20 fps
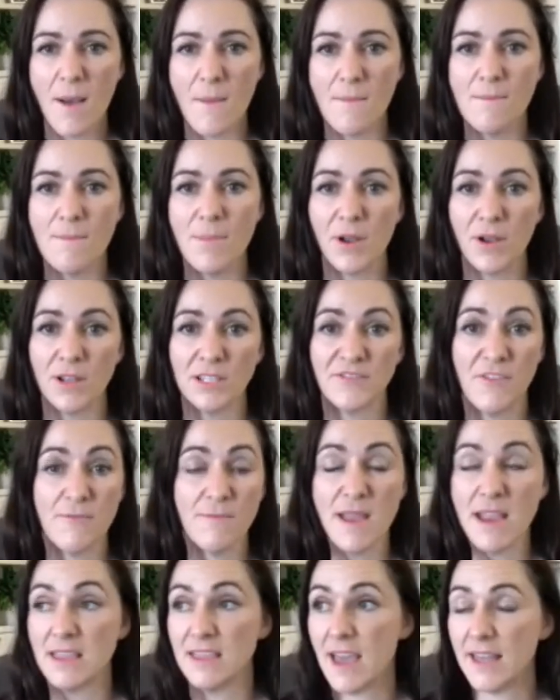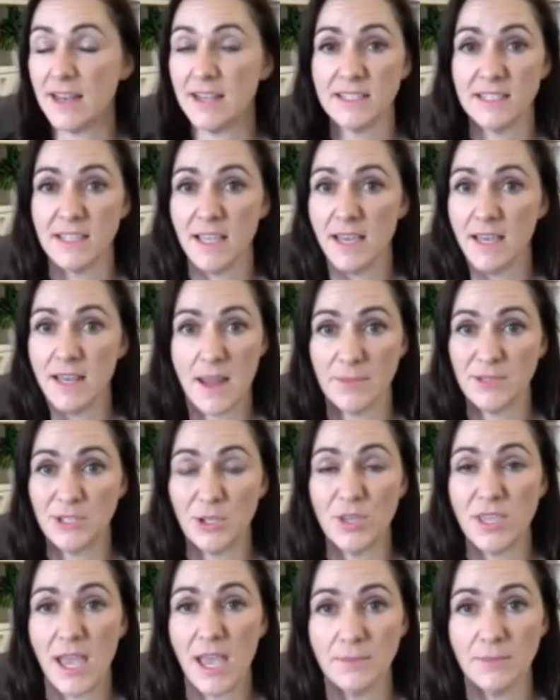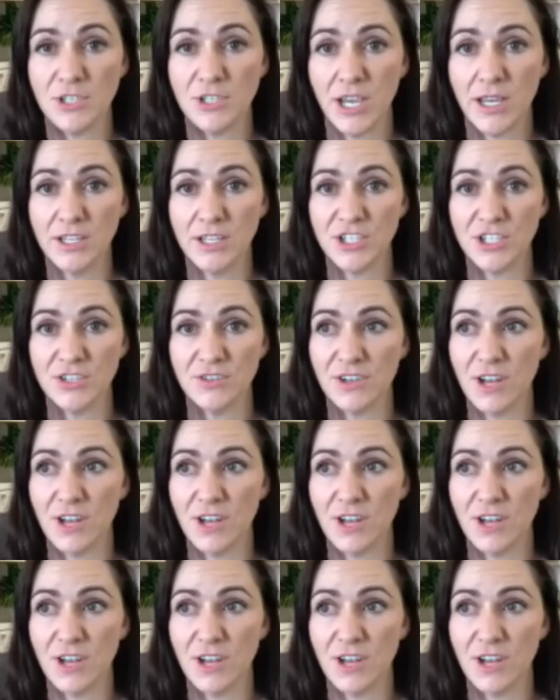Because for me, that is an absolute game changer.